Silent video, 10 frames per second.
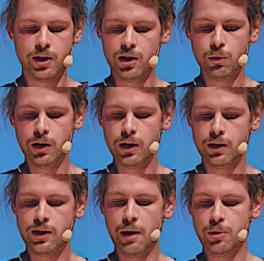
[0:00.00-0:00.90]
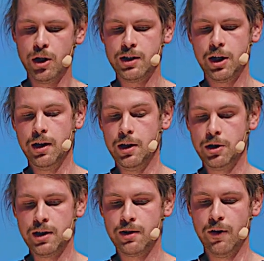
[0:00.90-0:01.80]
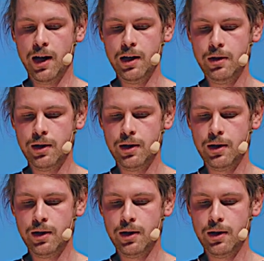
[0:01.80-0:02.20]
this will type check uh, just fine.